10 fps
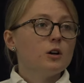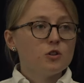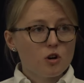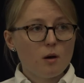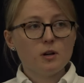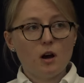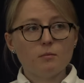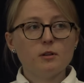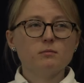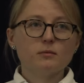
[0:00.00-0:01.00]
German
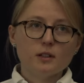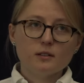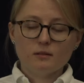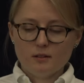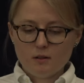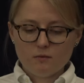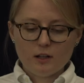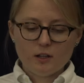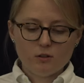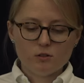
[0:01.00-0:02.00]
army they didn't
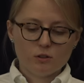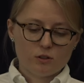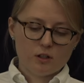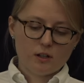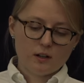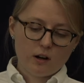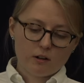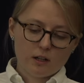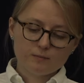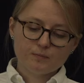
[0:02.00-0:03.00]
really use
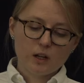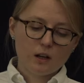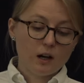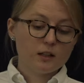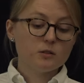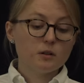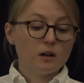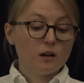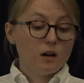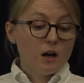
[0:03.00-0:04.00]
Austro-Hungarian guidance
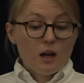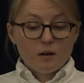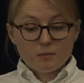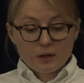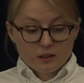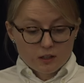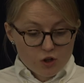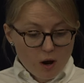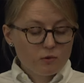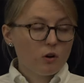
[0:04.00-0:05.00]
but the
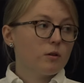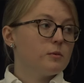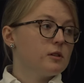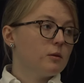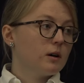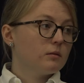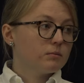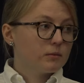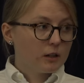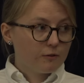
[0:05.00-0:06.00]
German documents that were
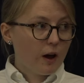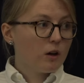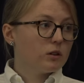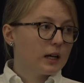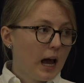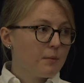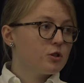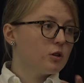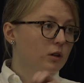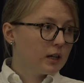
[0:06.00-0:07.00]
kind of found and
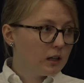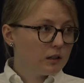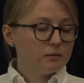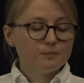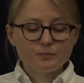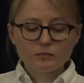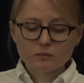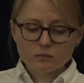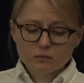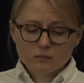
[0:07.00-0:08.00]
captured or killed
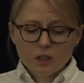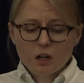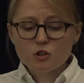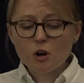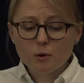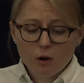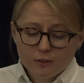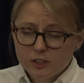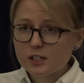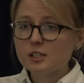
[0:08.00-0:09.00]
German
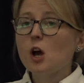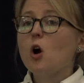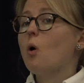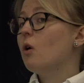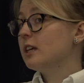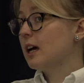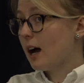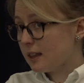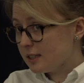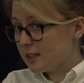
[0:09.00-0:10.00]
officers, or the
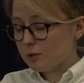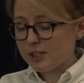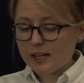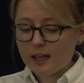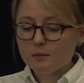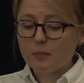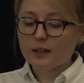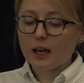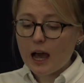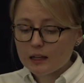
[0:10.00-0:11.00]
guidance that was sent by
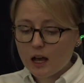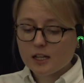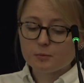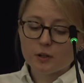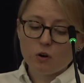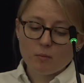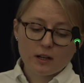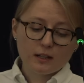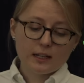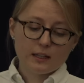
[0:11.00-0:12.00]
the Allies,
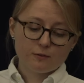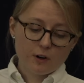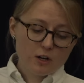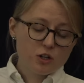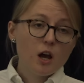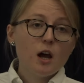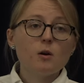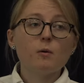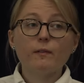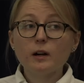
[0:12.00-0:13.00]
predominantly the French,
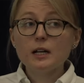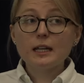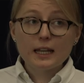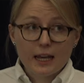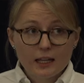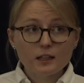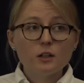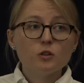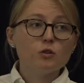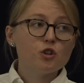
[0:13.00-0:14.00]
who were very keen
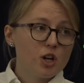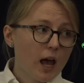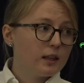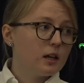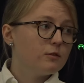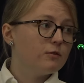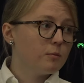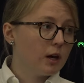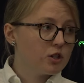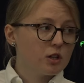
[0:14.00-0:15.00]
to share the
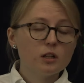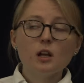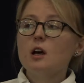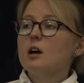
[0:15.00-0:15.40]
information